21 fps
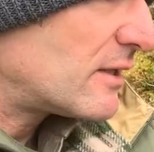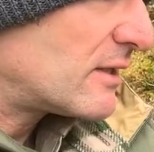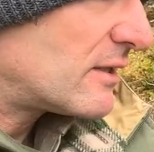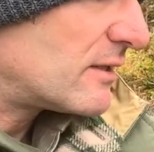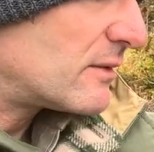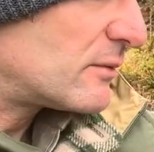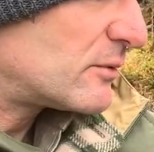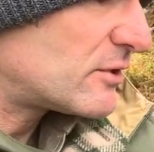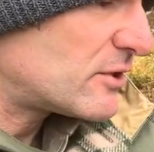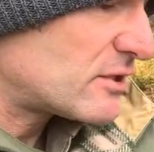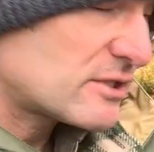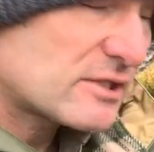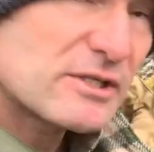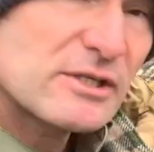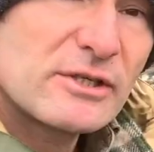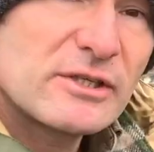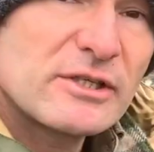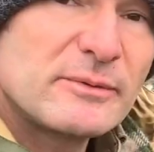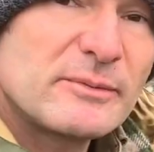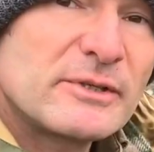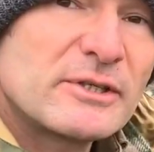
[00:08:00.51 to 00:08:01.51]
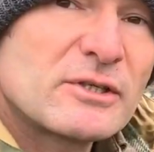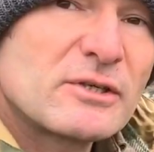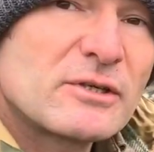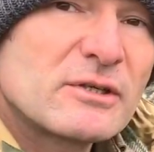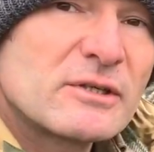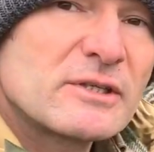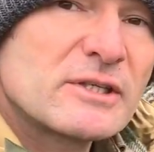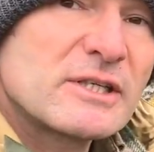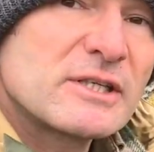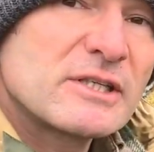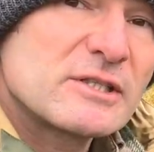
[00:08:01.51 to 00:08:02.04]
which has slowly been
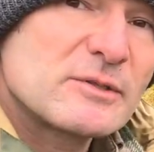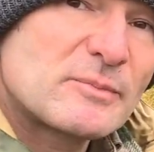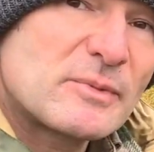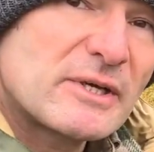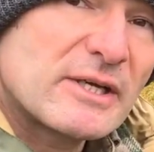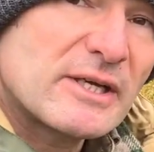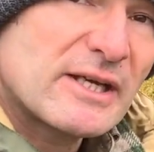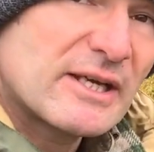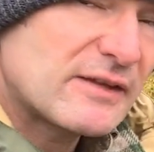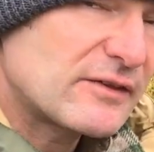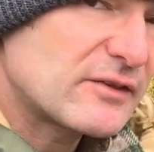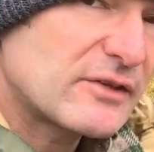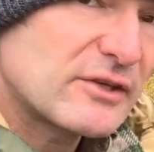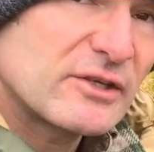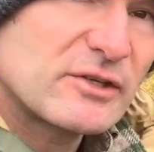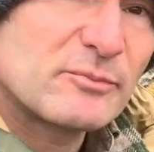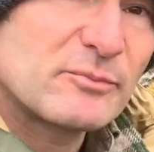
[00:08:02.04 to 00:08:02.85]
colonized by heather and